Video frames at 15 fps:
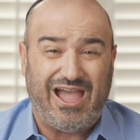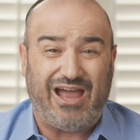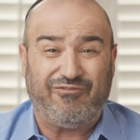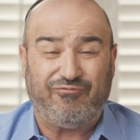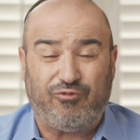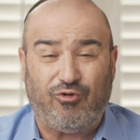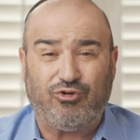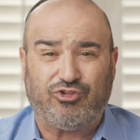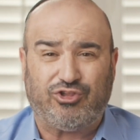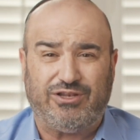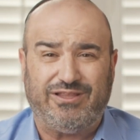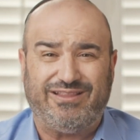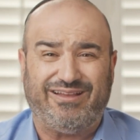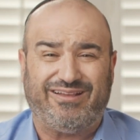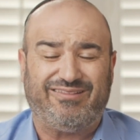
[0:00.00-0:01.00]

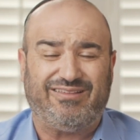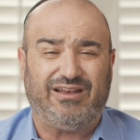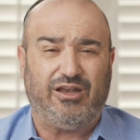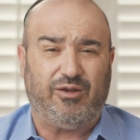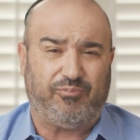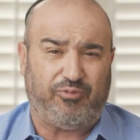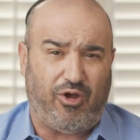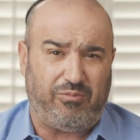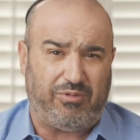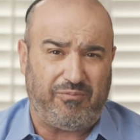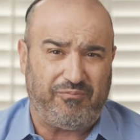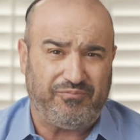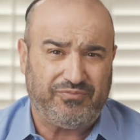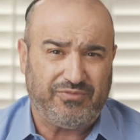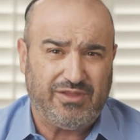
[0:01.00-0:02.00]
Unfortunately, there is a little problem.